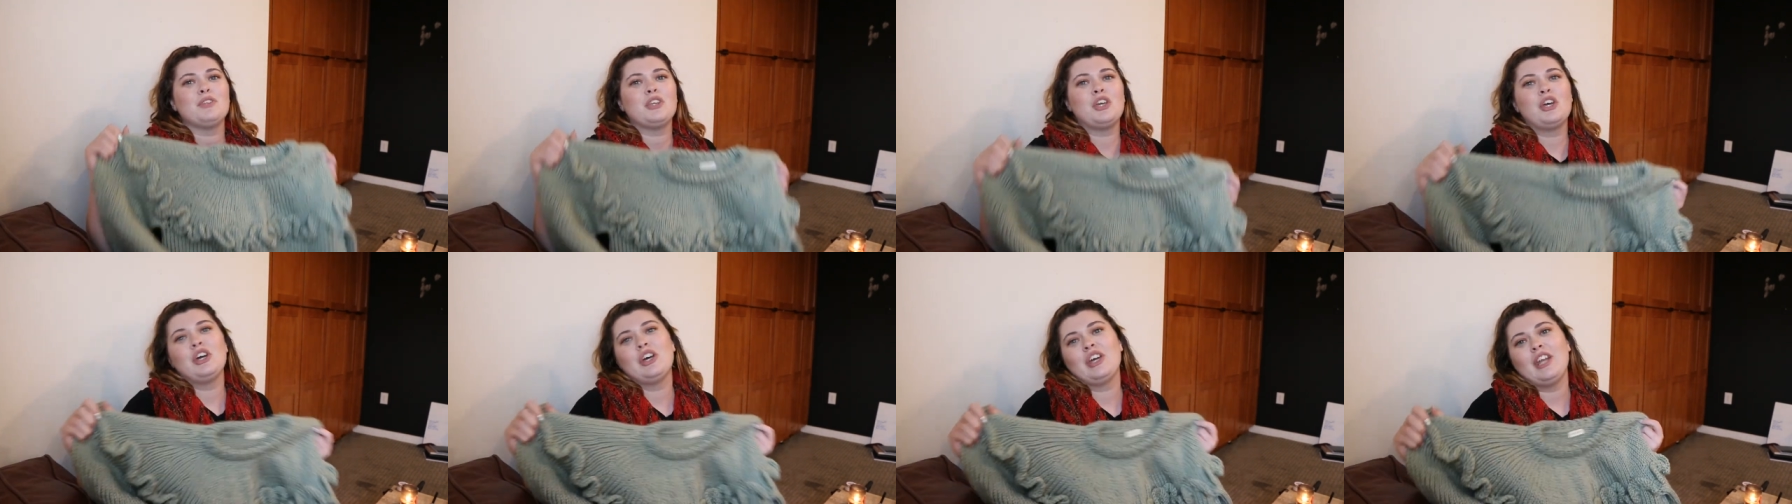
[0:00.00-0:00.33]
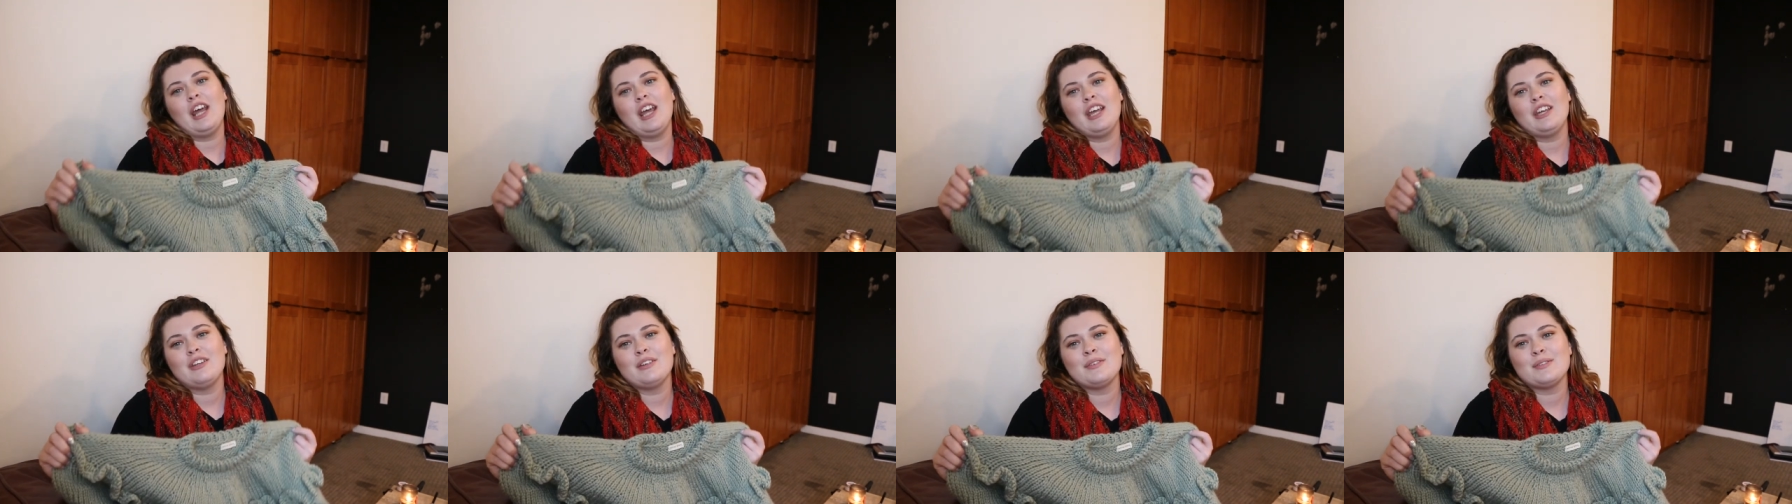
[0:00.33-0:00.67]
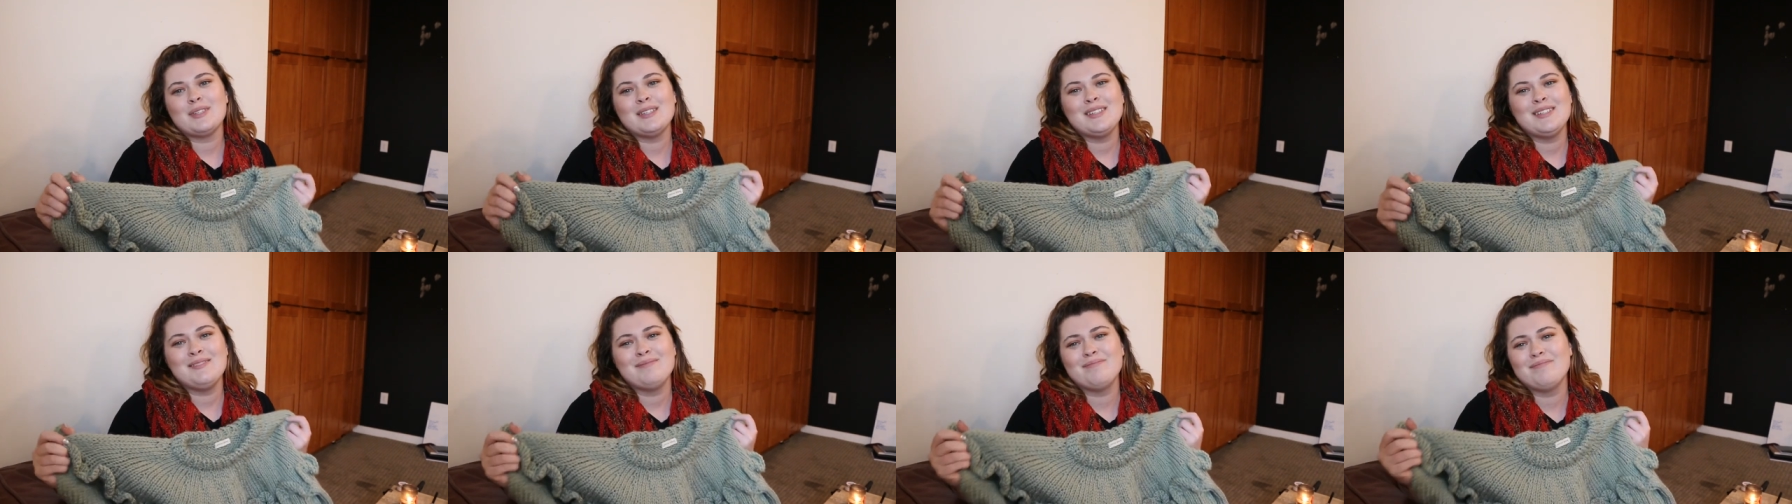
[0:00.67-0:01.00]
Could I
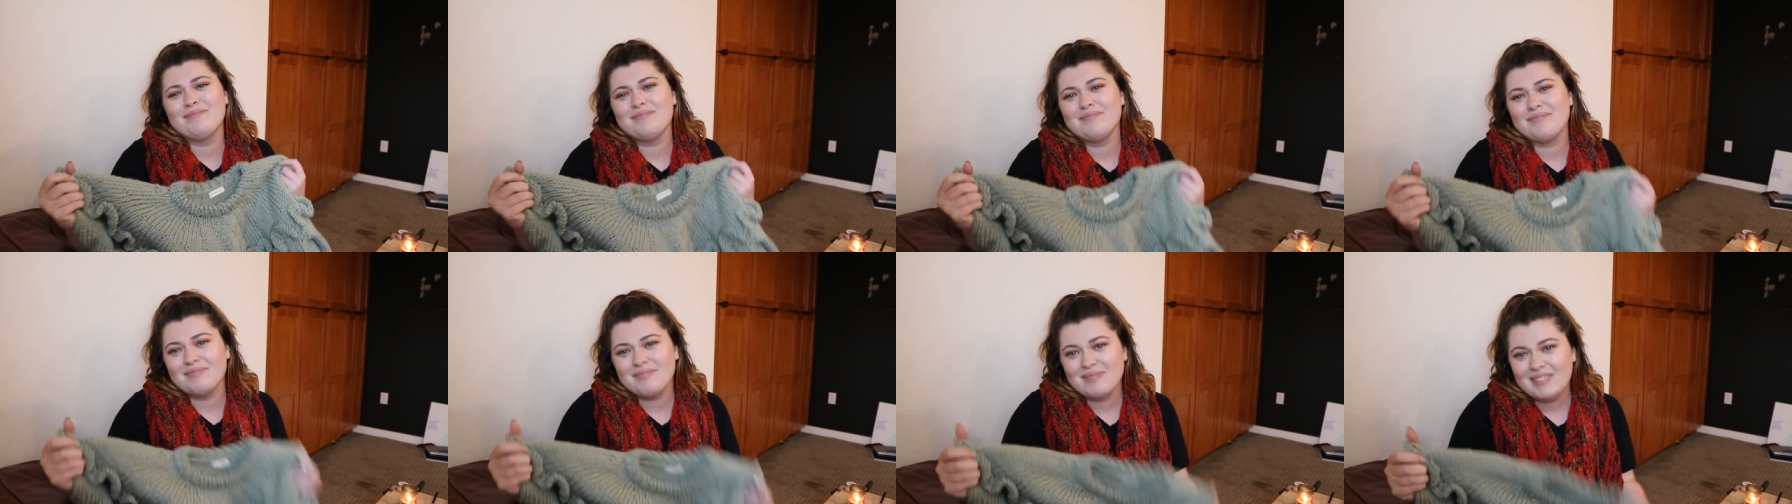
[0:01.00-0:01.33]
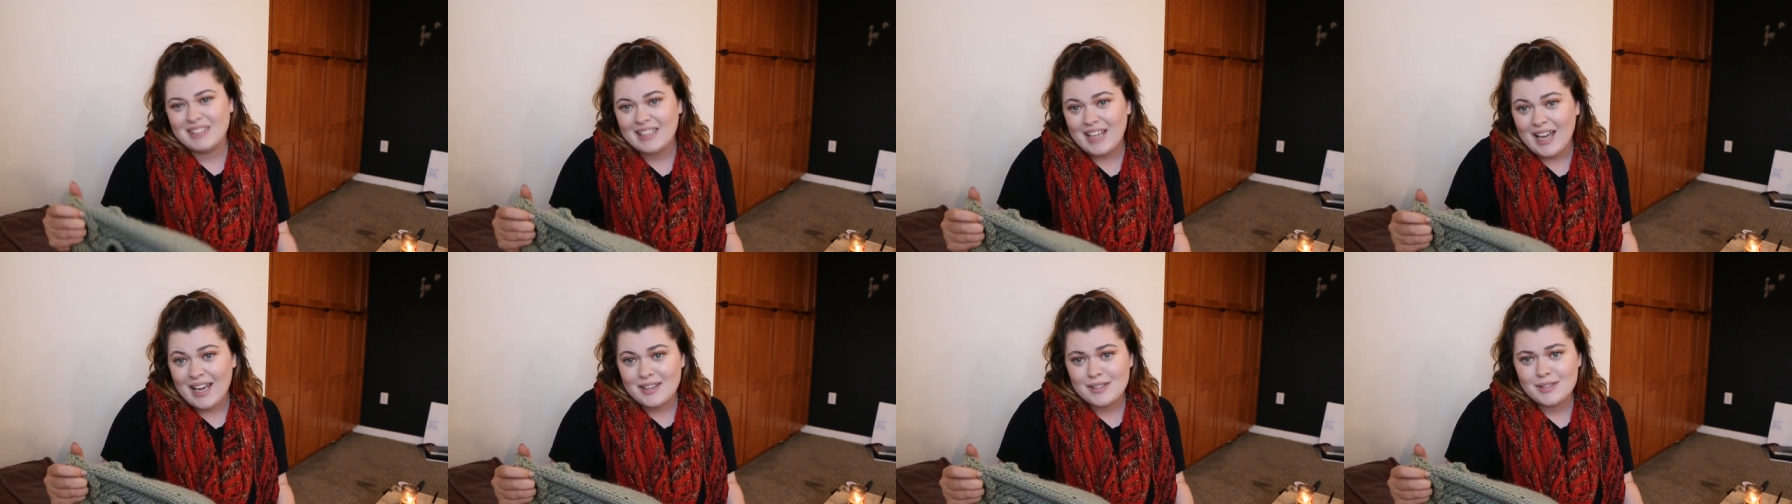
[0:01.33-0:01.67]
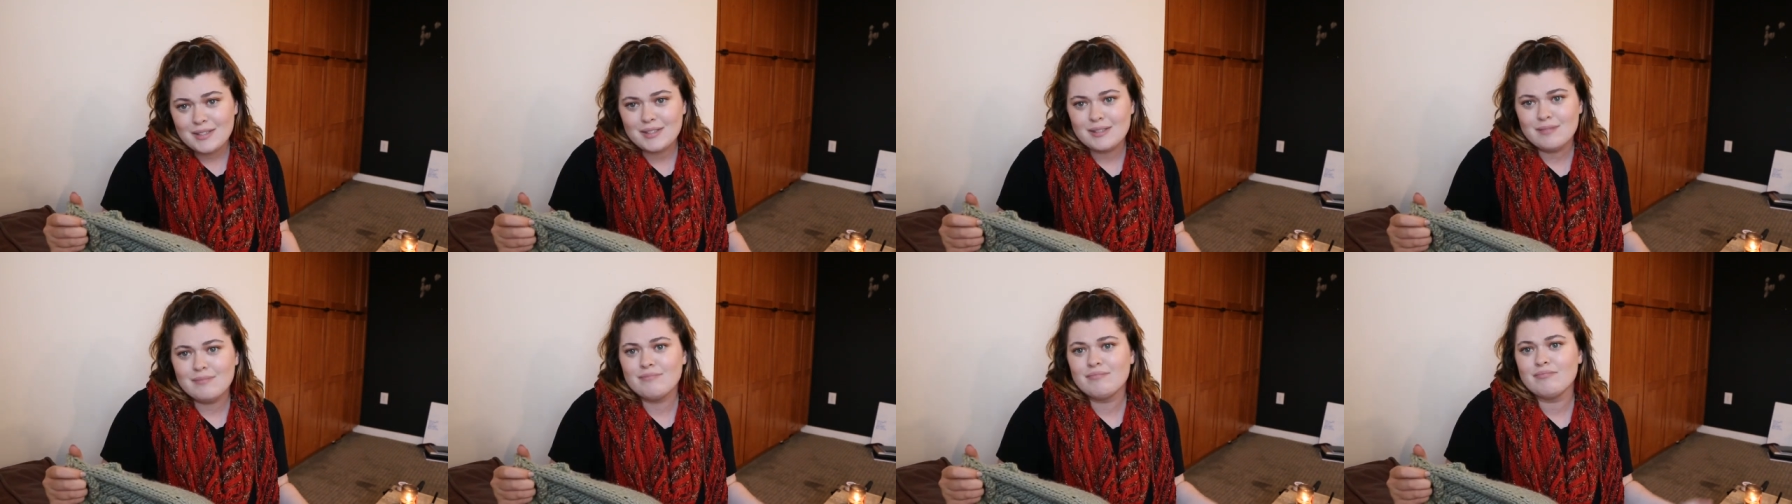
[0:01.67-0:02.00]
use it?
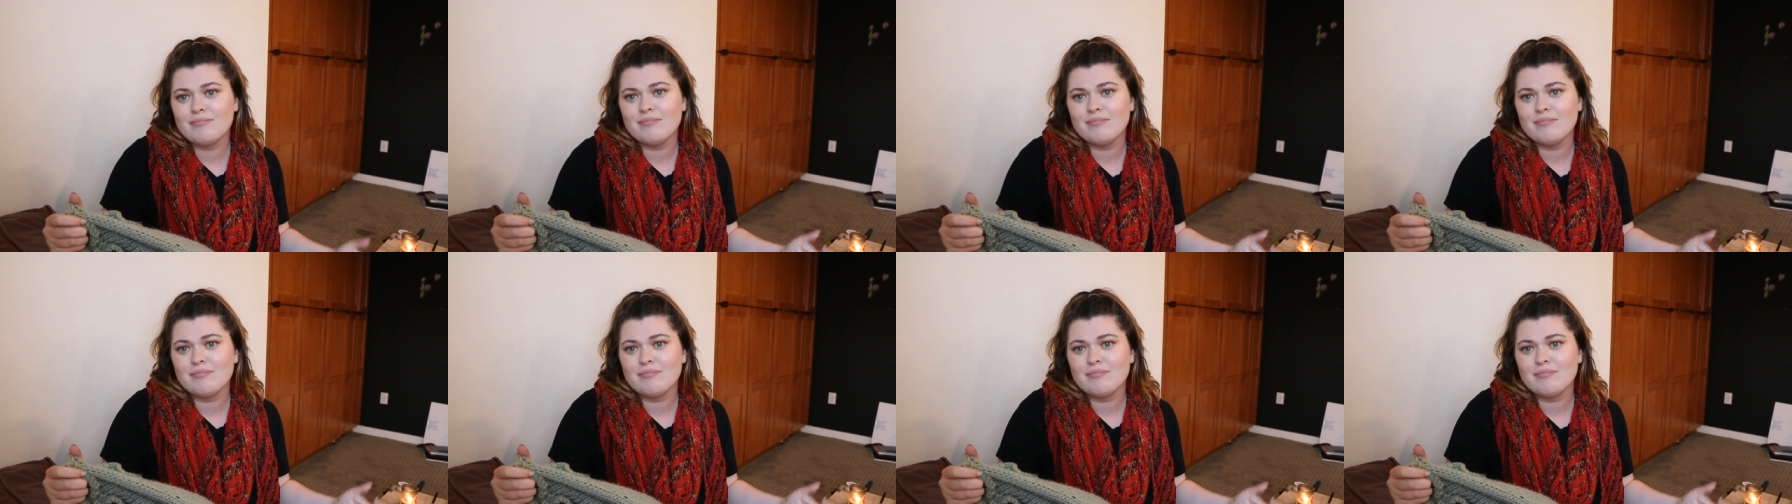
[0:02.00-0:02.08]
Yes.